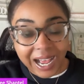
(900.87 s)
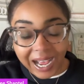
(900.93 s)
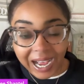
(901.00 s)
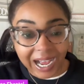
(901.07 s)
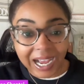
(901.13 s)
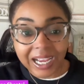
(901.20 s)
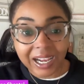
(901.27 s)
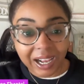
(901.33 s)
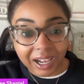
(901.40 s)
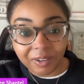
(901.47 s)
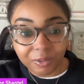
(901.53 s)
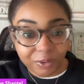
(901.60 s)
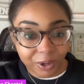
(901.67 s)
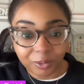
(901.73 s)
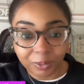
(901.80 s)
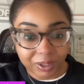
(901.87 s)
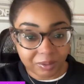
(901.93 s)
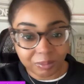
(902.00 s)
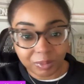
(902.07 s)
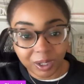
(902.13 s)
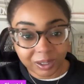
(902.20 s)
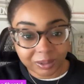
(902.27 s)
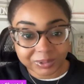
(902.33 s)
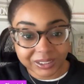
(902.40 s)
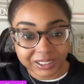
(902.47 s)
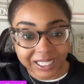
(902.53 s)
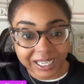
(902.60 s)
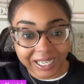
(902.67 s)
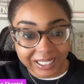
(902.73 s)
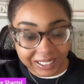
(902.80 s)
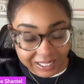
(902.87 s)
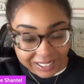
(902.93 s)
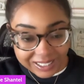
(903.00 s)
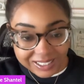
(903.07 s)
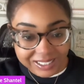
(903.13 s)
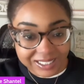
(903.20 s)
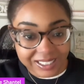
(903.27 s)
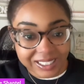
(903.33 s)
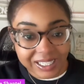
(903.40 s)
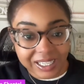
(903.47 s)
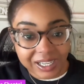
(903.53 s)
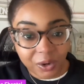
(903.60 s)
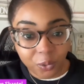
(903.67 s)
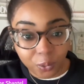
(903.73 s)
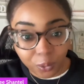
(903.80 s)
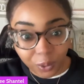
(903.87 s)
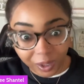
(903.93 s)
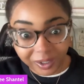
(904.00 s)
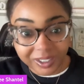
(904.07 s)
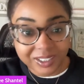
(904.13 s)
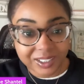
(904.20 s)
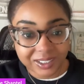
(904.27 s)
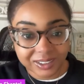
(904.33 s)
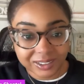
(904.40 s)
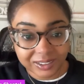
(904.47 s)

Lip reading: I have worked with moms, and this works.